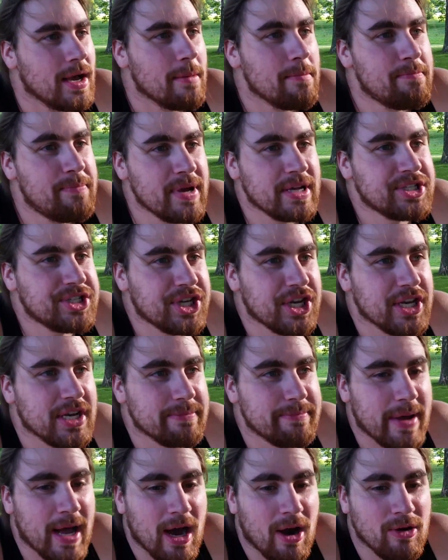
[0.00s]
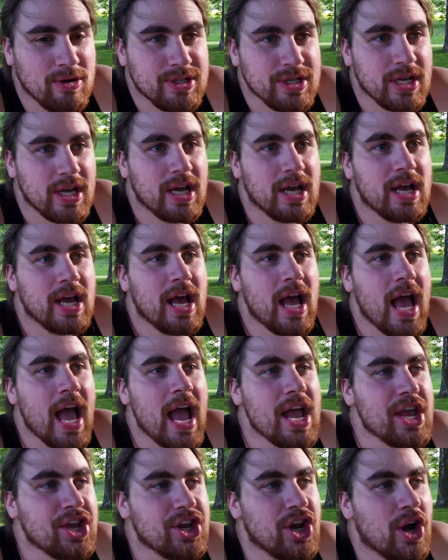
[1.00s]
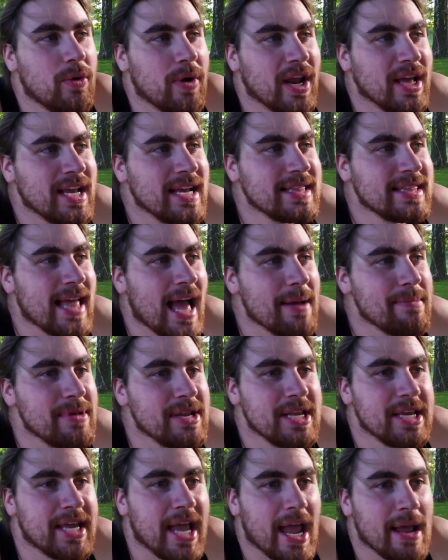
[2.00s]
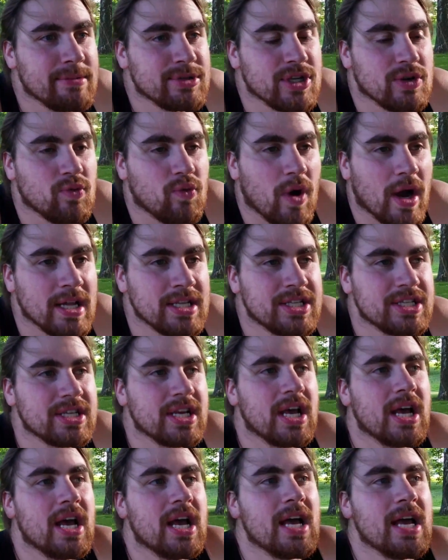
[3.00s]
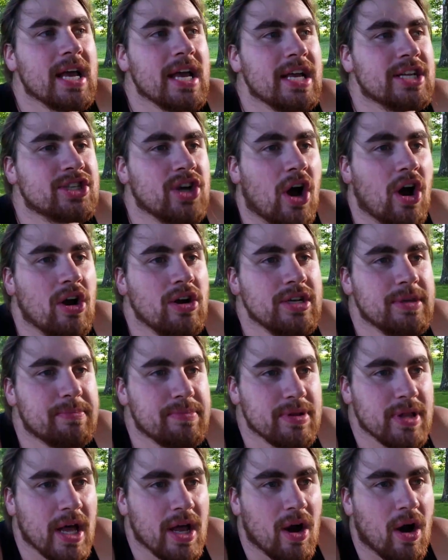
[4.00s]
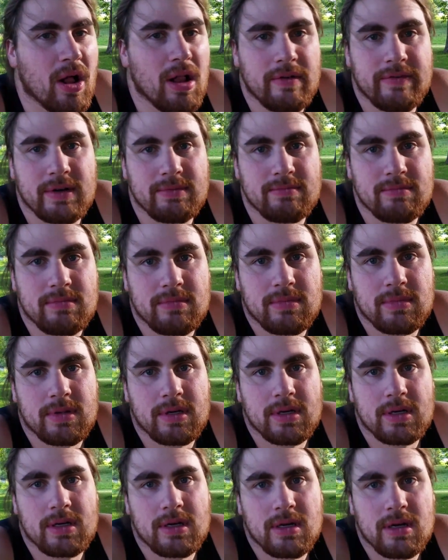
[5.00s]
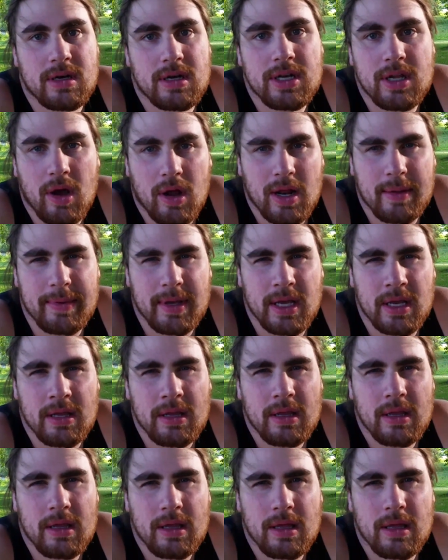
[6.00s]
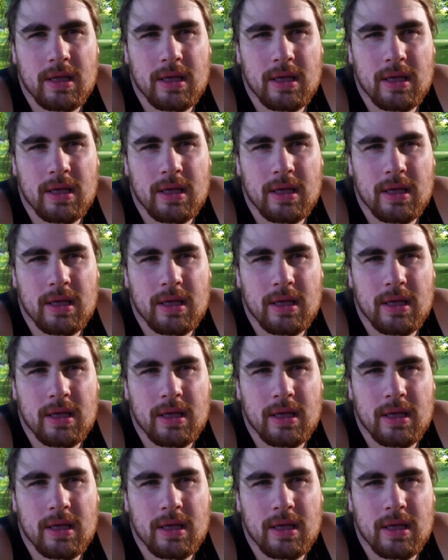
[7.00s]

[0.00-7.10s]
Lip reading: Bitching about, hey, you know, when I get that many games at once, it's hard to play all of them. You know what I mean?